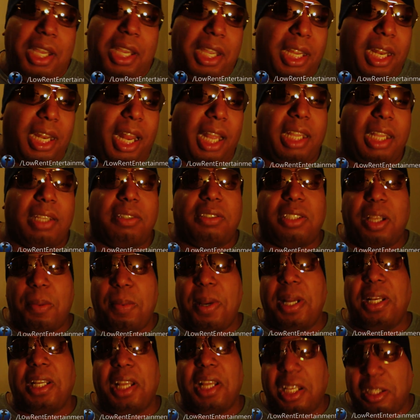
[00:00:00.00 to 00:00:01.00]
Like if
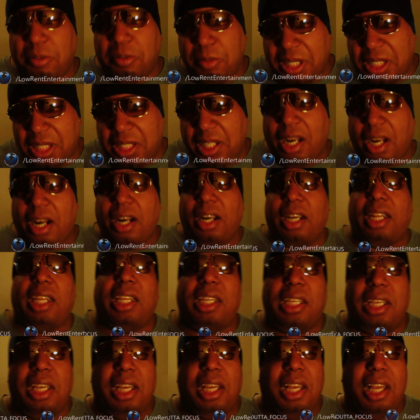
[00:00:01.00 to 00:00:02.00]
somebody does me
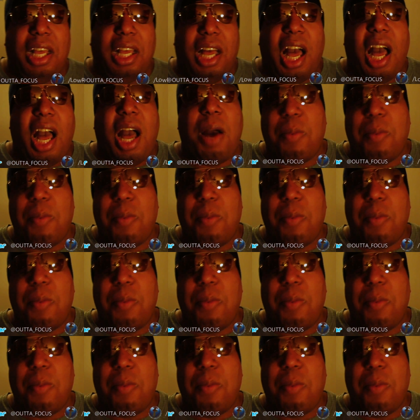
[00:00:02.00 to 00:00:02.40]
dirty, I